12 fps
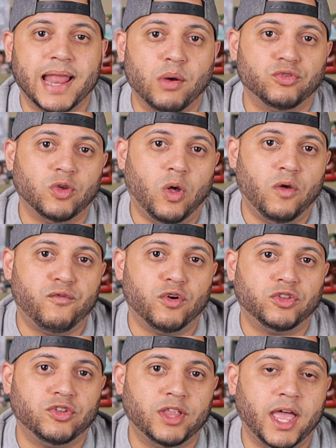that was all
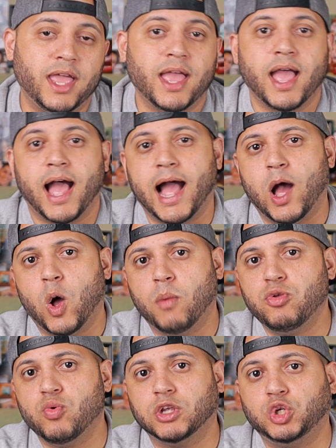for today. I
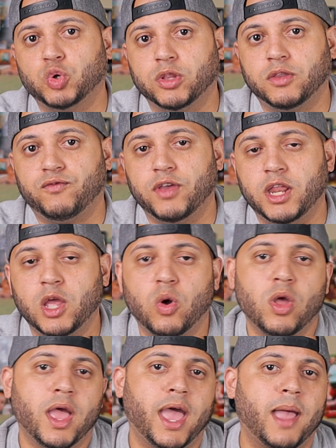hope you enjoyed this
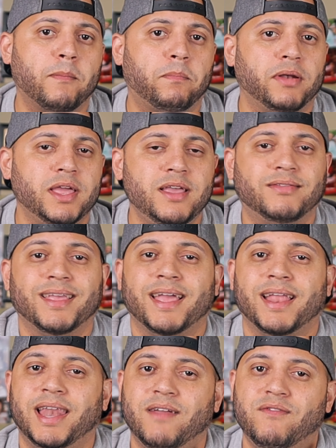video, and please
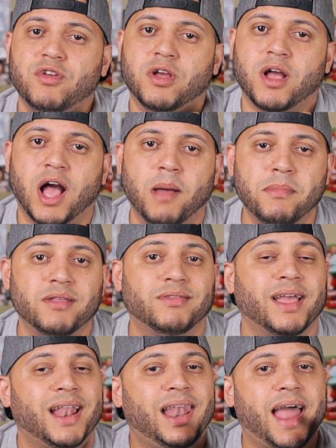leave your
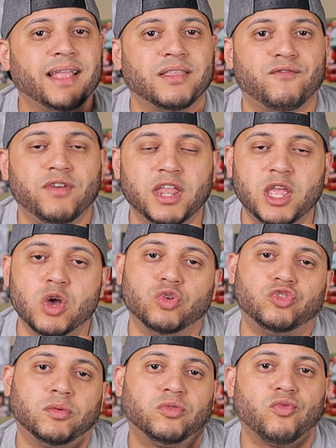comments, like the video,
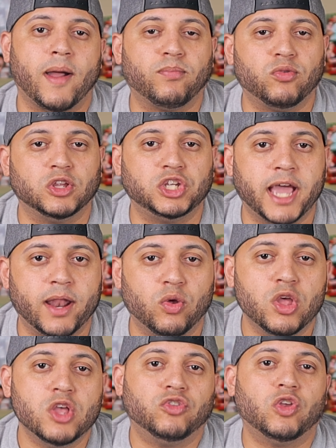subscribe to the
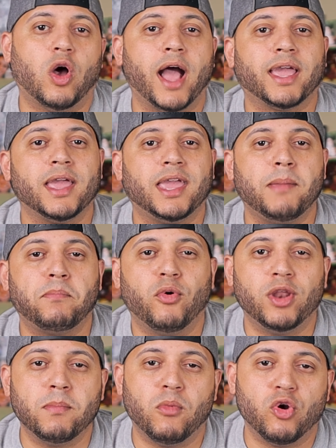channel so I can keep
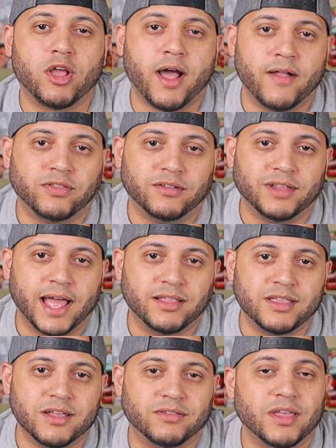putting more contents
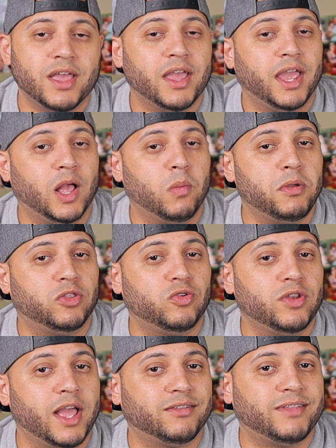like this. It will be
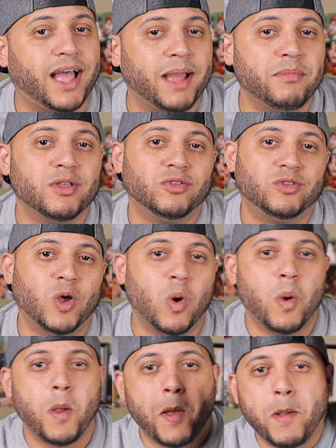till next time,
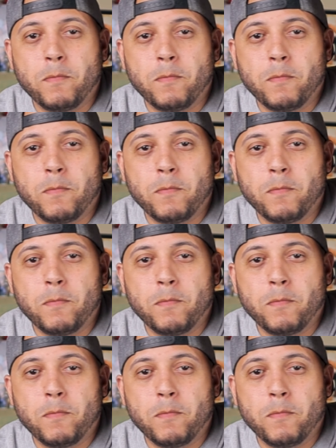so